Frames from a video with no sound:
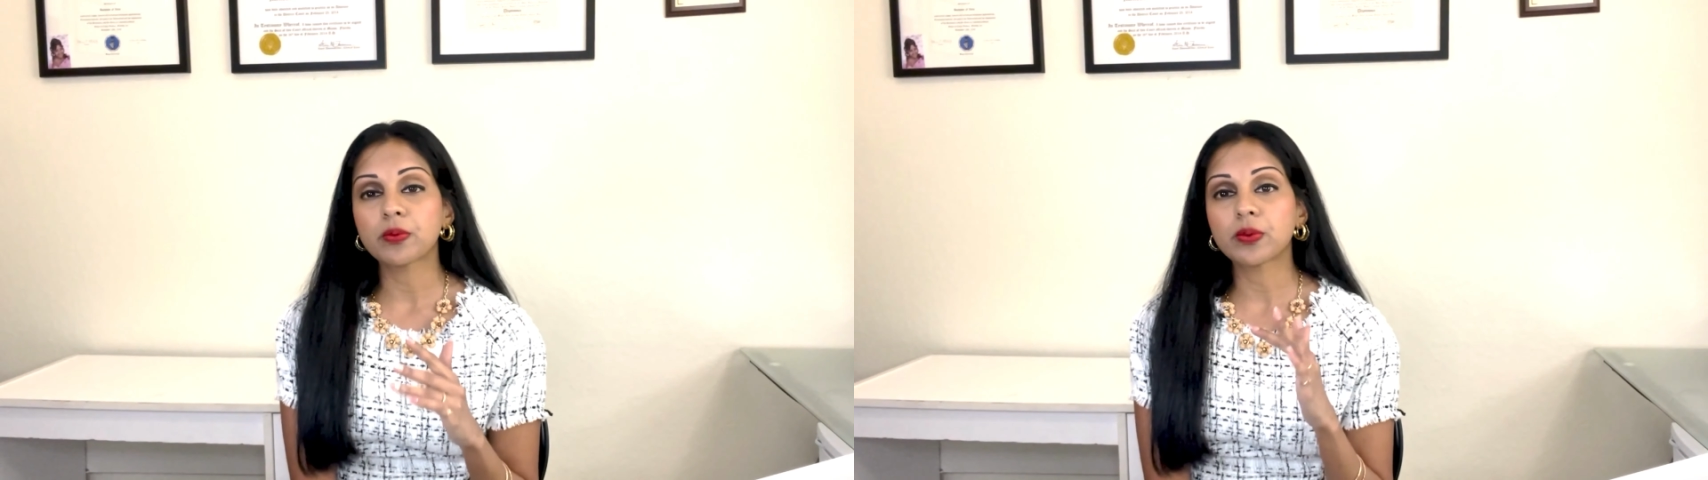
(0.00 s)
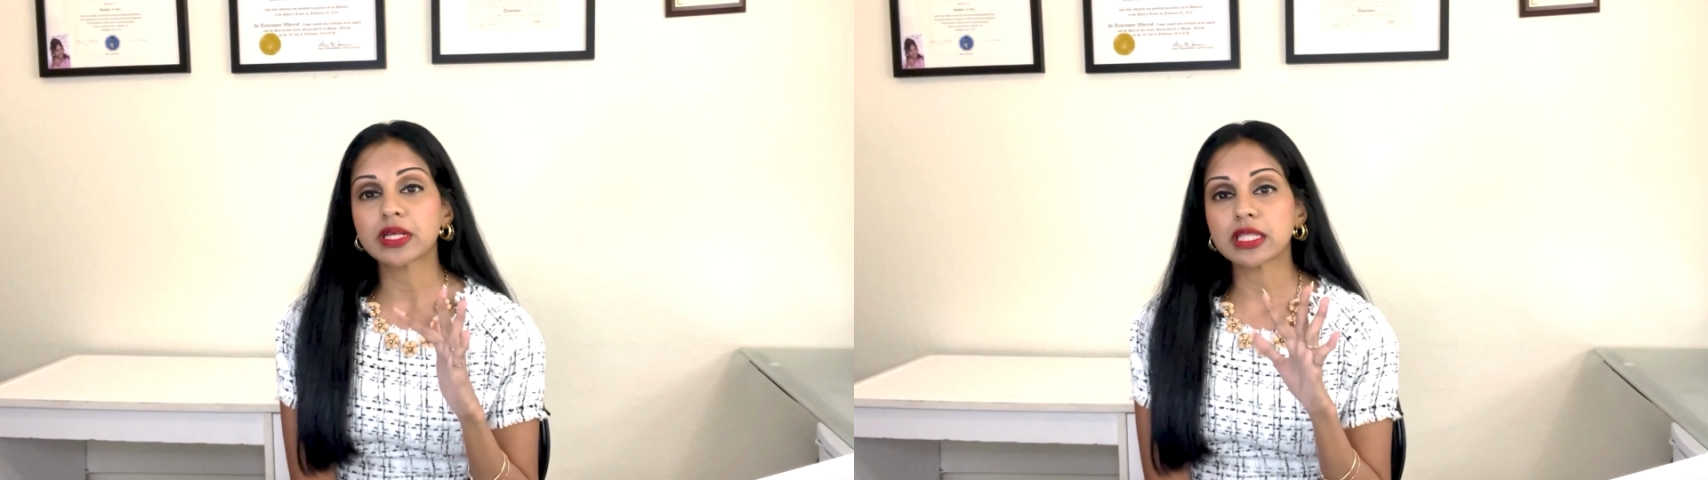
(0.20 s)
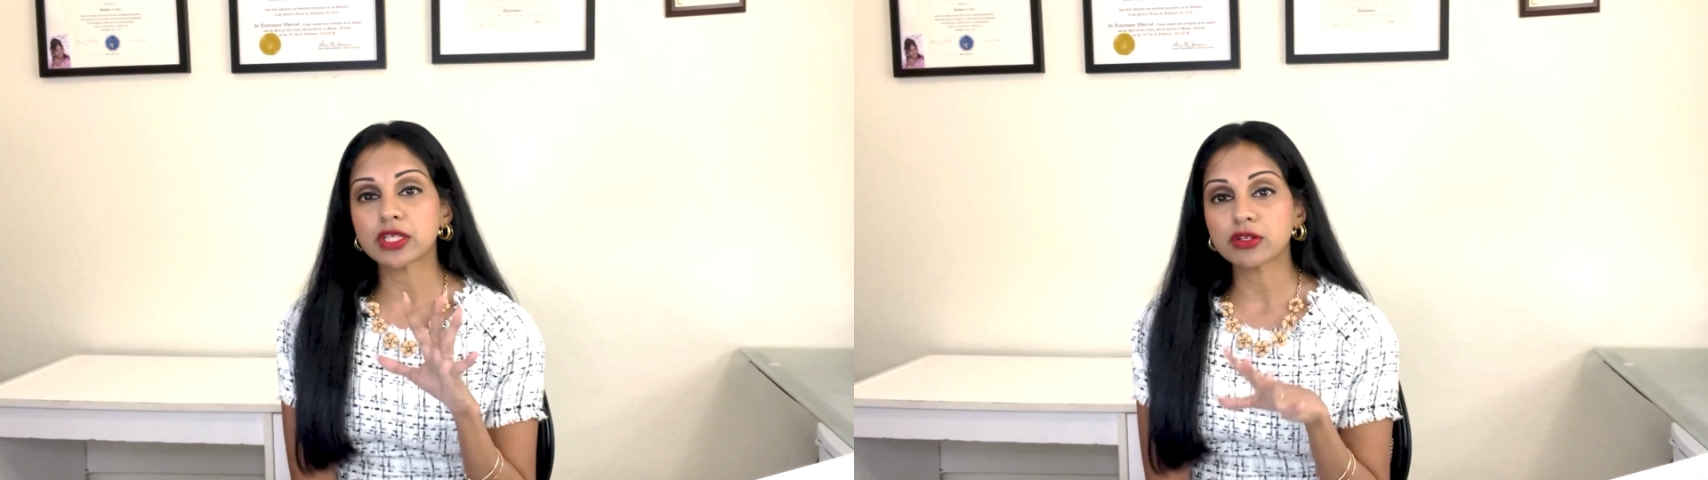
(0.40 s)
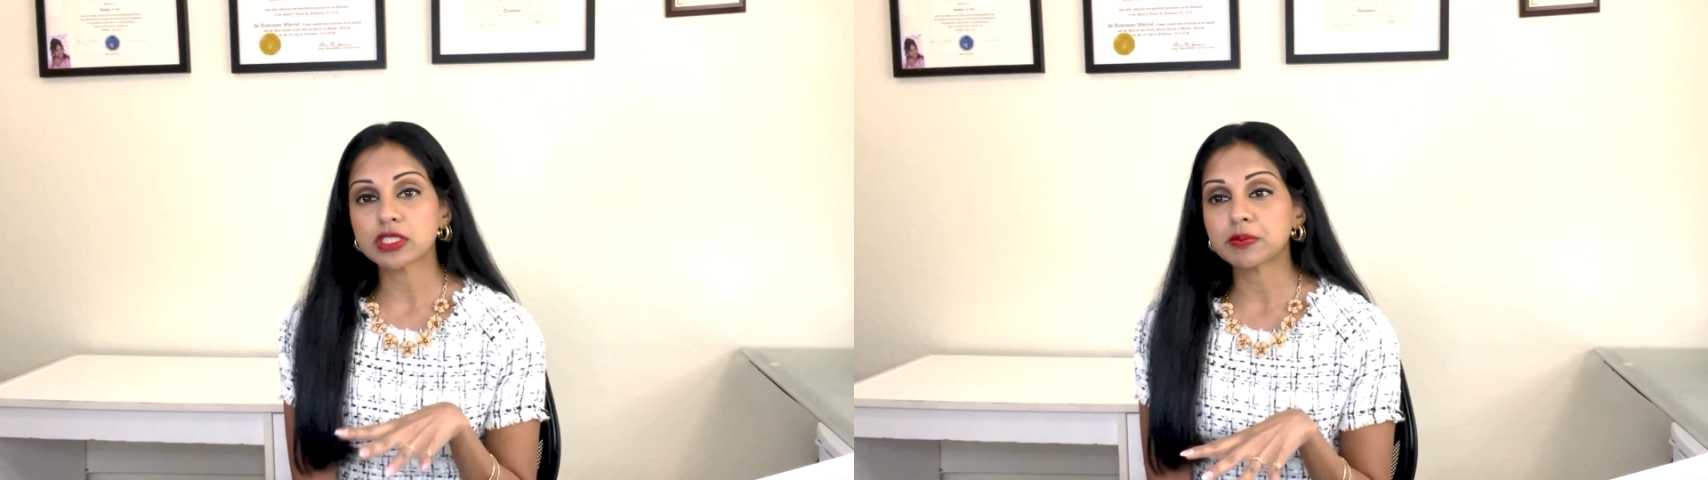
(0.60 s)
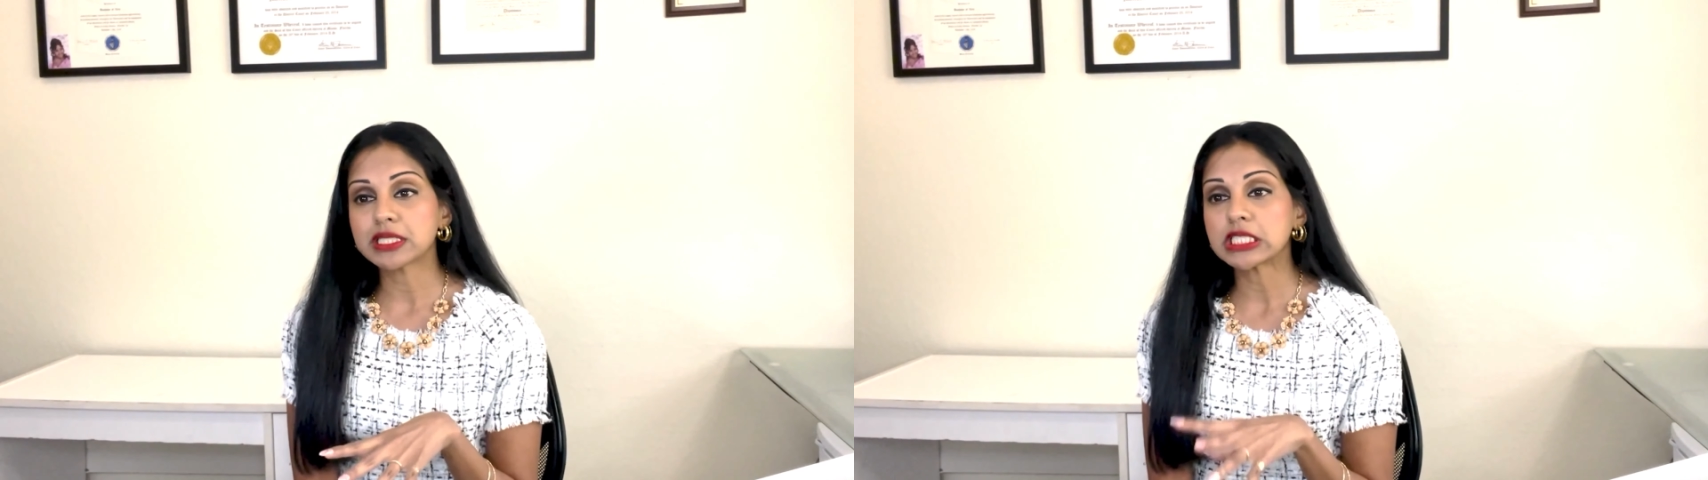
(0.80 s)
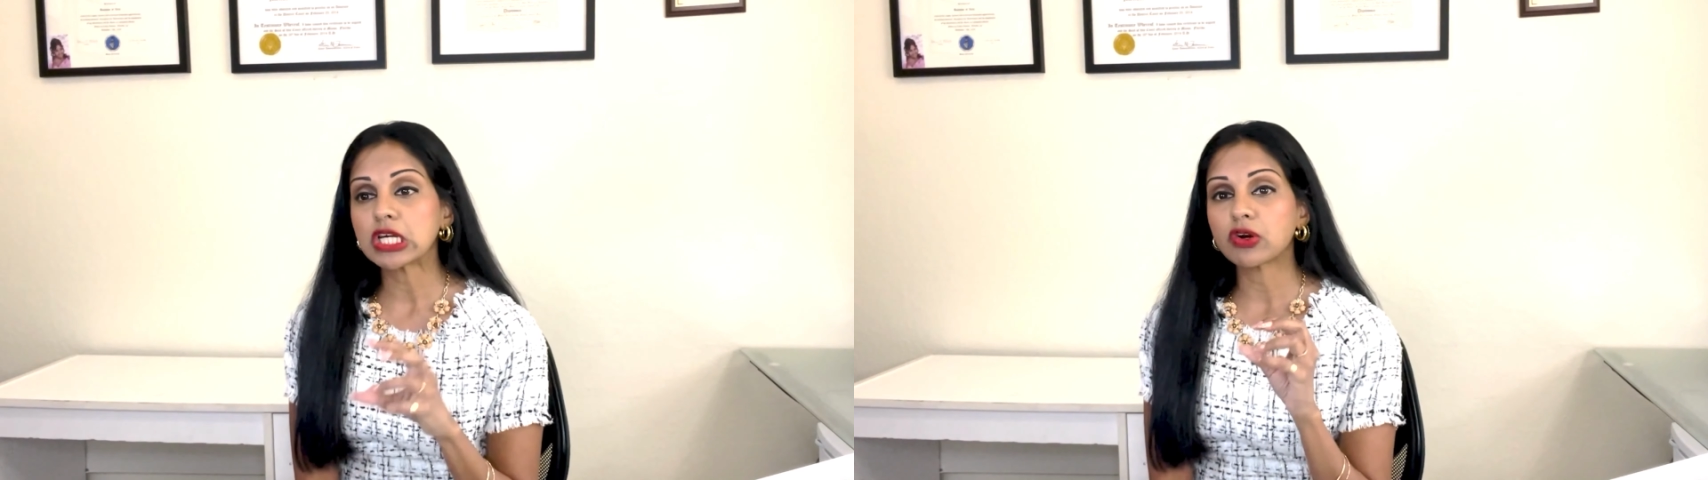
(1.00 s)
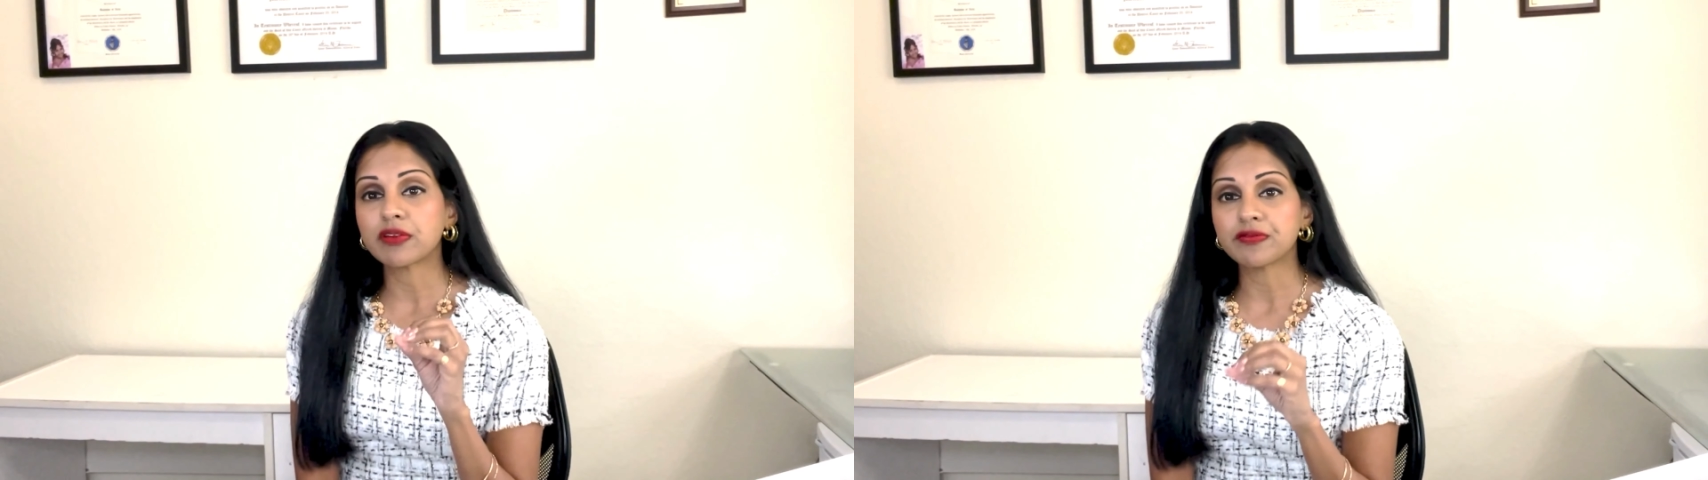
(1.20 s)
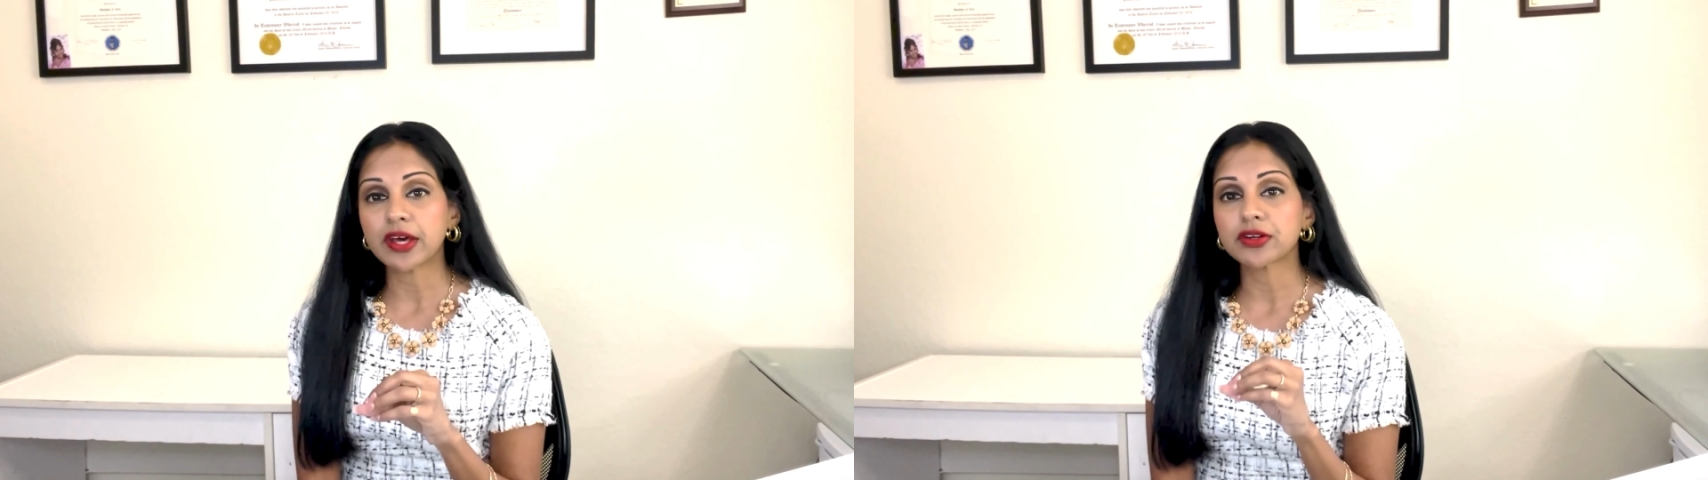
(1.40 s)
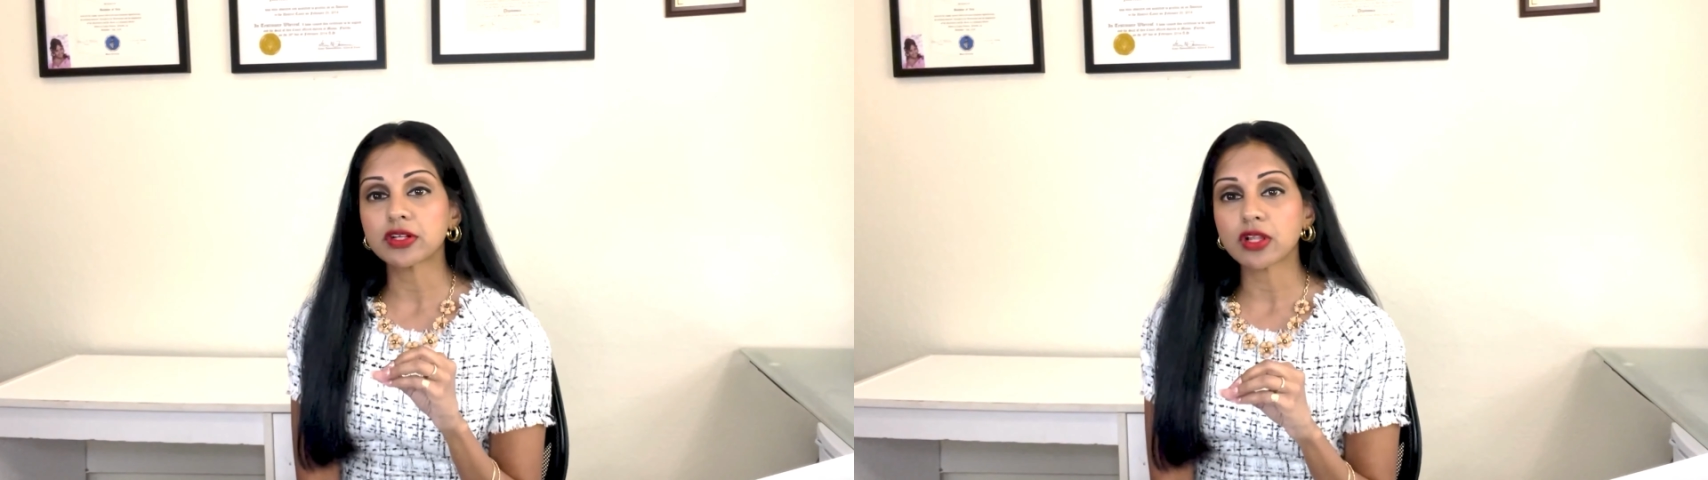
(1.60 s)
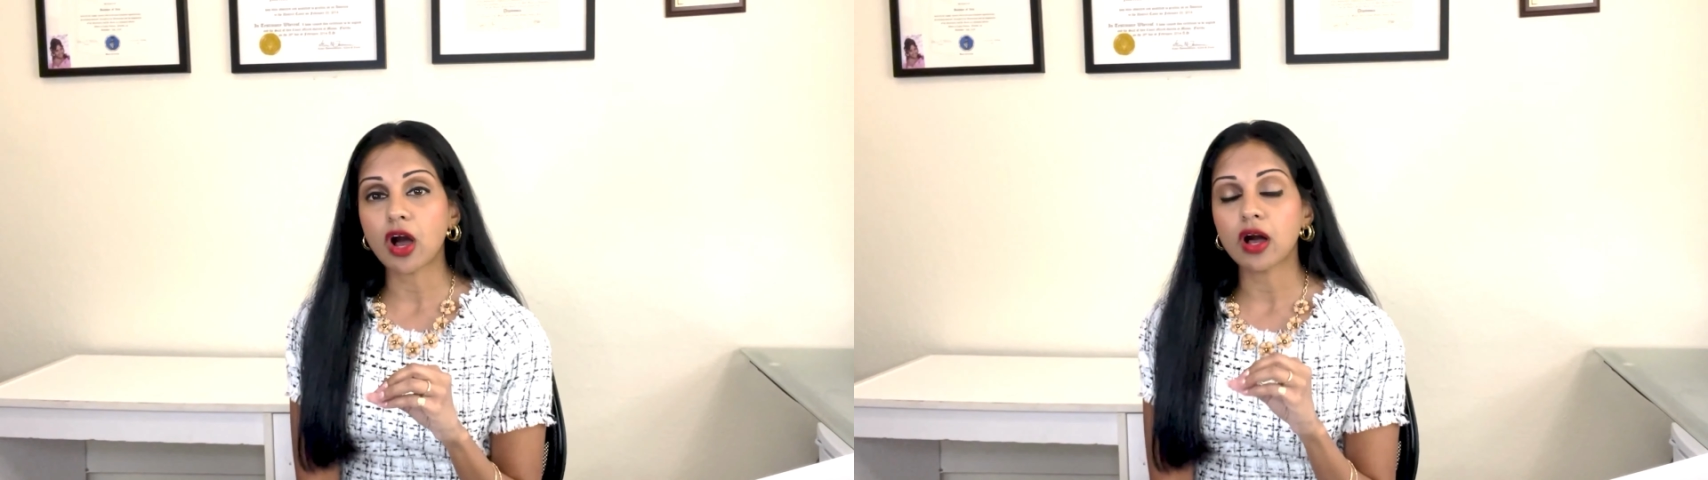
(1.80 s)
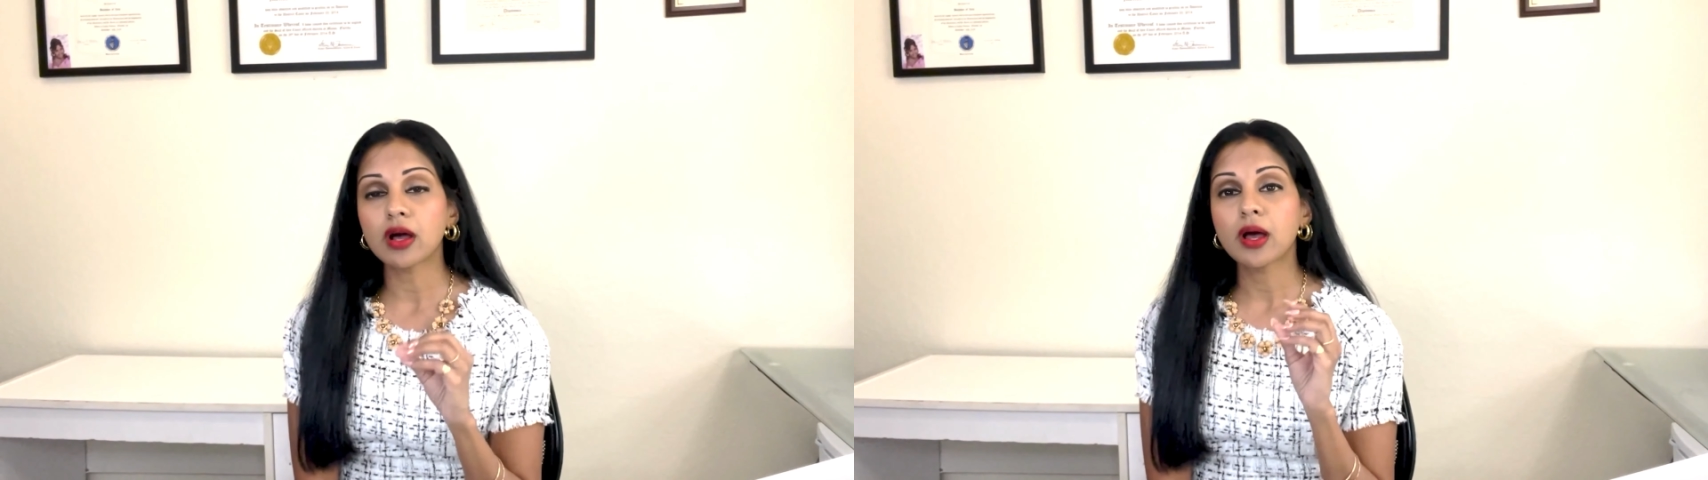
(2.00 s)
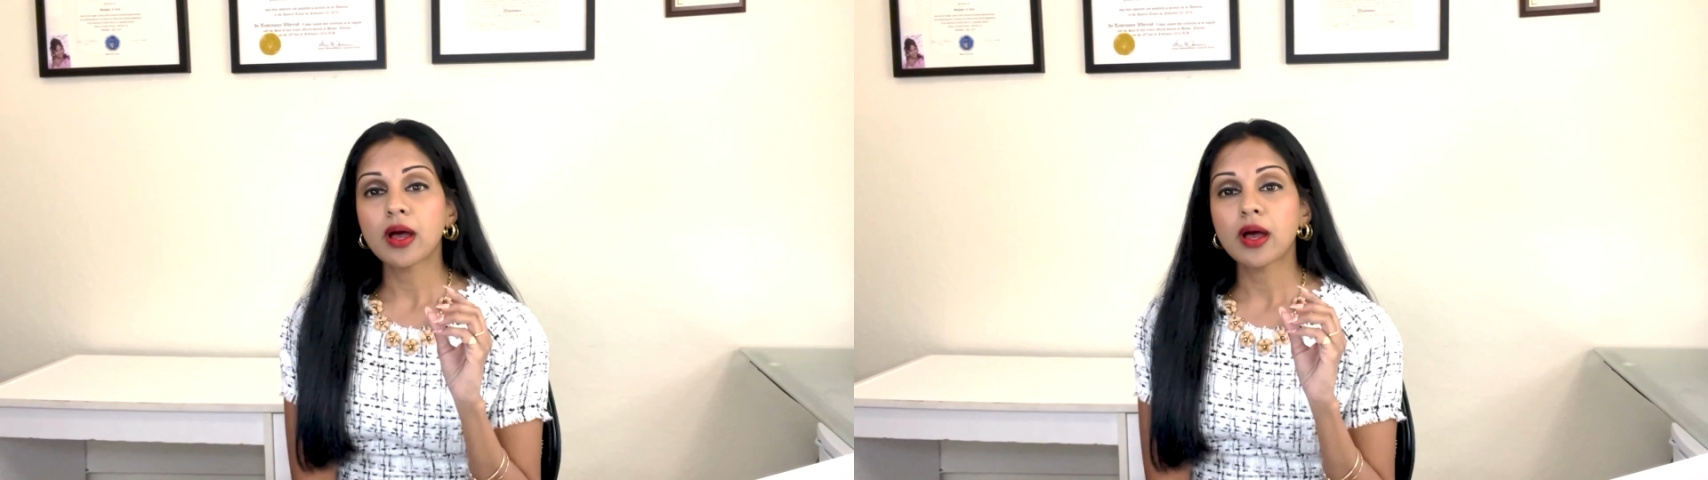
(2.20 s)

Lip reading: with the USPTO and federal law